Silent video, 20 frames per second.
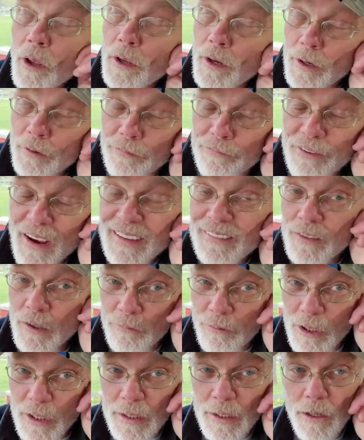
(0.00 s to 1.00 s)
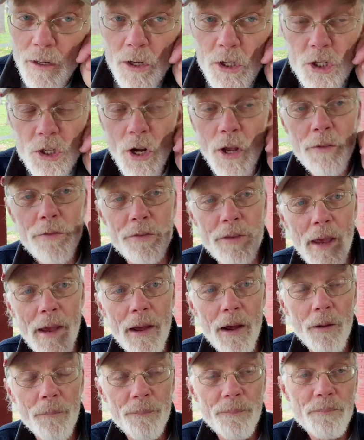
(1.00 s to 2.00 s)
effectively shut
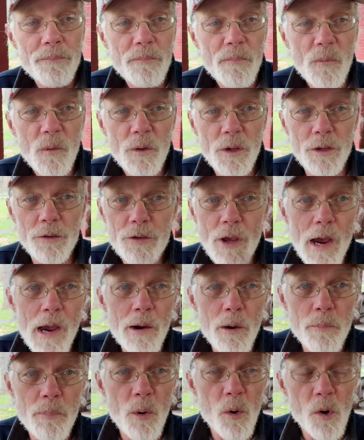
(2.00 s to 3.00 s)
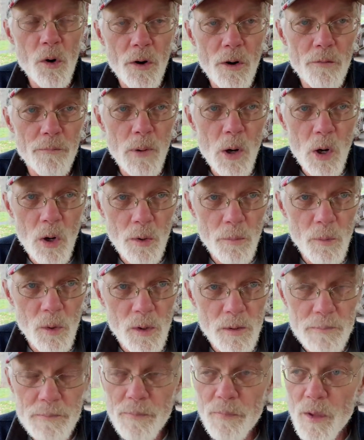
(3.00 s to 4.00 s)
down the entire port of
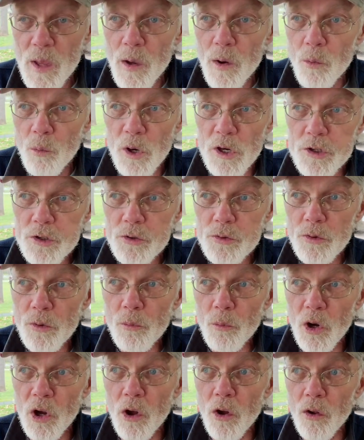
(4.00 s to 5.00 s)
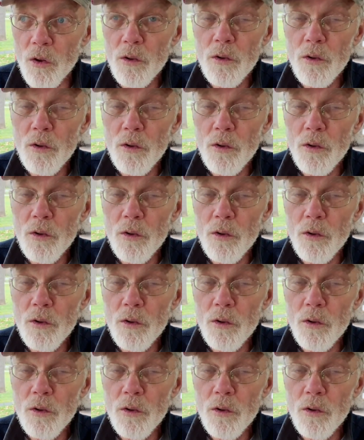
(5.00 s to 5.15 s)
Baltimore, which will